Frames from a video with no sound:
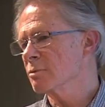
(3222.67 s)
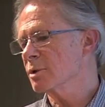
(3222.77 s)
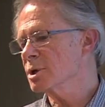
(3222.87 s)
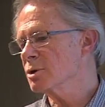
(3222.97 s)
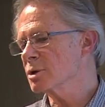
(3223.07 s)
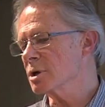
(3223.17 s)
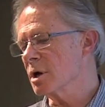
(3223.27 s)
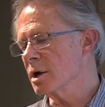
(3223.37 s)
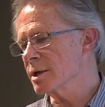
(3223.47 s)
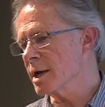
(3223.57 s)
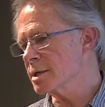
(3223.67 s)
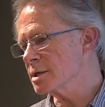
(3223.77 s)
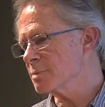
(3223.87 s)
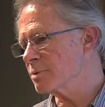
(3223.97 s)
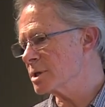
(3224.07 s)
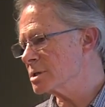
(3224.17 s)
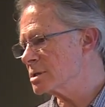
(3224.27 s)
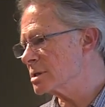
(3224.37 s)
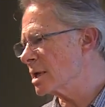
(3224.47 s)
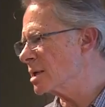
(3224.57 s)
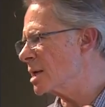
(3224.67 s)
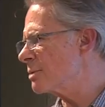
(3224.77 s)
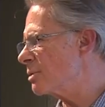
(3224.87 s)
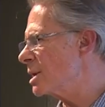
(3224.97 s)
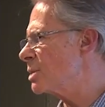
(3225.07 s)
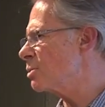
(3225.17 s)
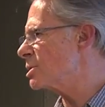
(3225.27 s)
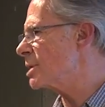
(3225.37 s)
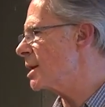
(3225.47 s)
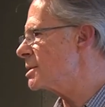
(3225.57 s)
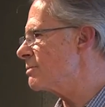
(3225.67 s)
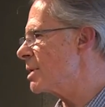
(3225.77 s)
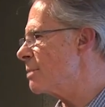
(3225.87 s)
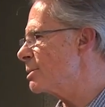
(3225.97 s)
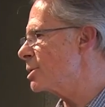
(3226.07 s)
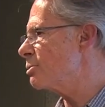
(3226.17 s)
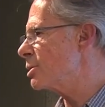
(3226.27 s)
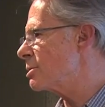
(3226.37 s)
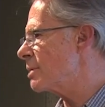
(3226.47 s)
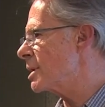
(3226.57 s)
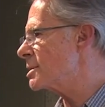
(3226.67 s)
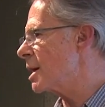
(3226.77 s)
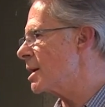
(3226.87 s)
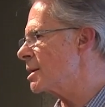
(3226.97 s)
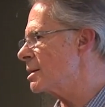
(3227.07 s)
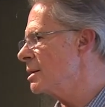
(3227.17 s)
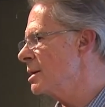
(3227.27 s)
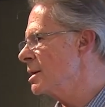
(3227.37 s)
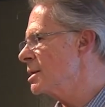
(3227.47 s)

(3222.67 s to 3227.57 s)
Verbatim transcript: we knew that all the antidepressants had kind of an equal chance of helping you with your anxiety.